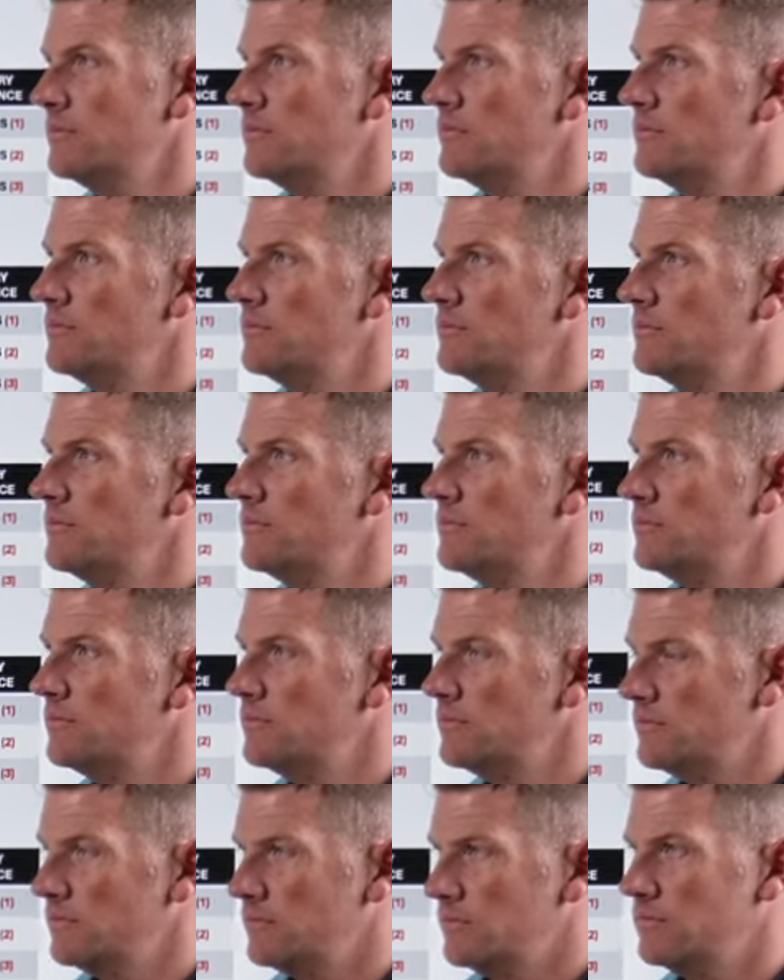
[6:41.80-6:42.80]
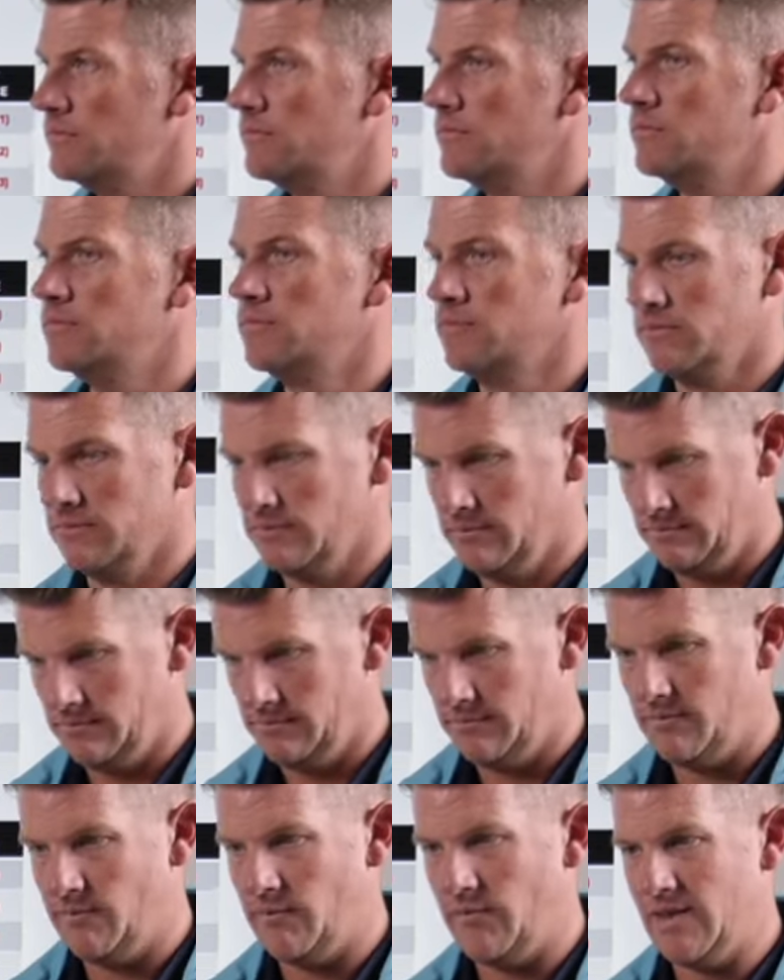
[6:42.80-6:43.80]

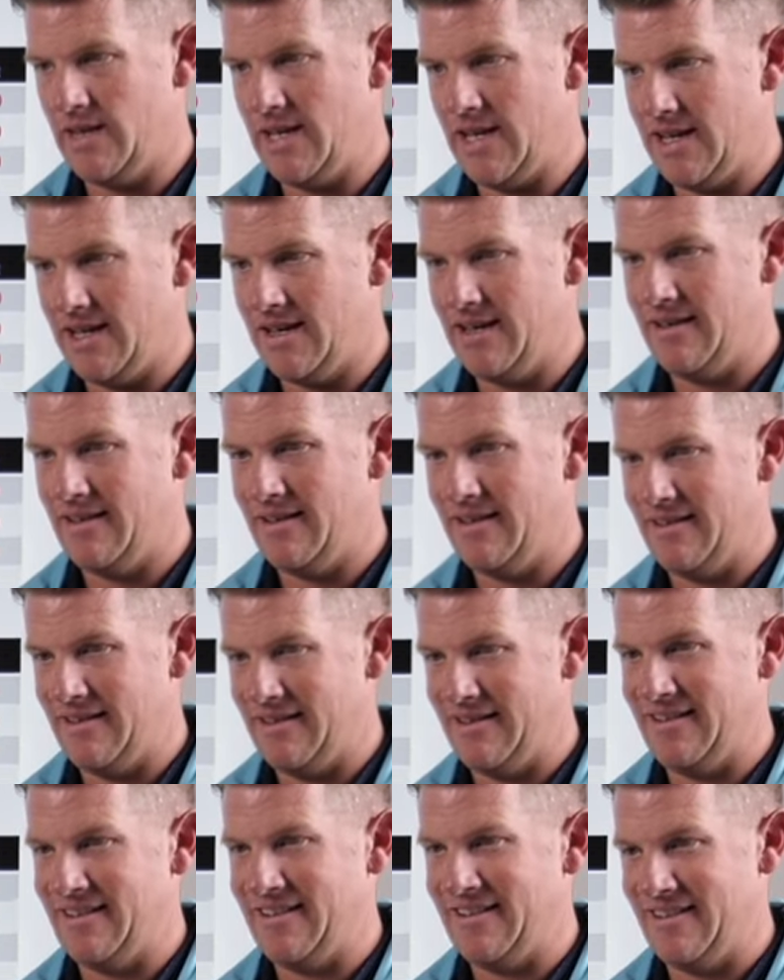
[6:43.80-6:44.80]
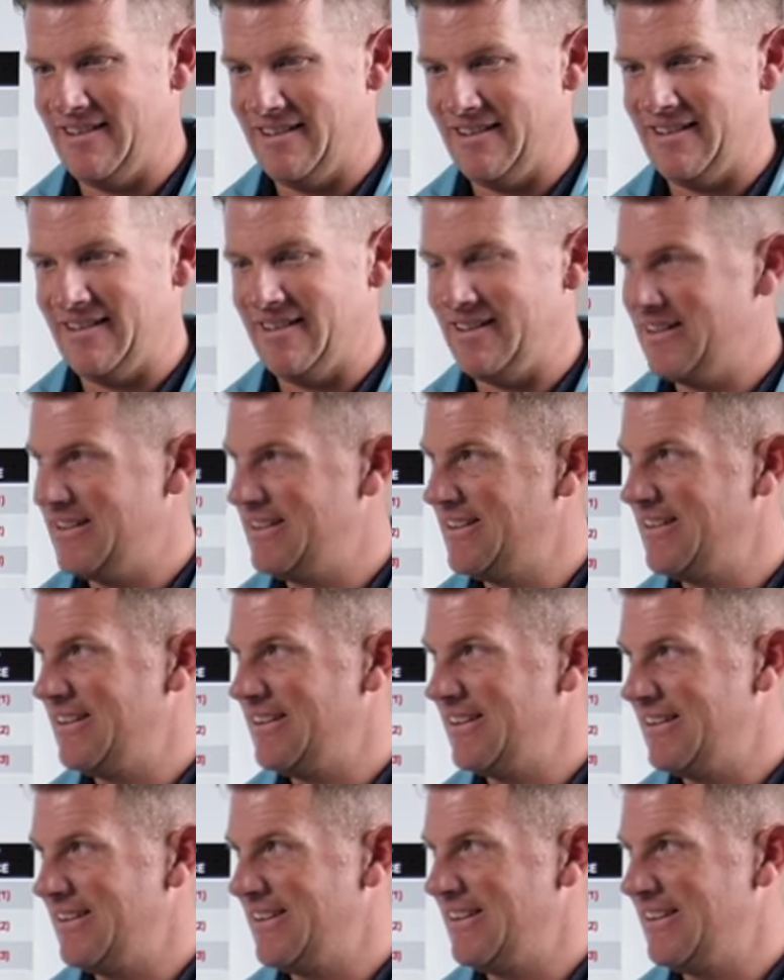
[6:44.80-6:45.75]
[no speech]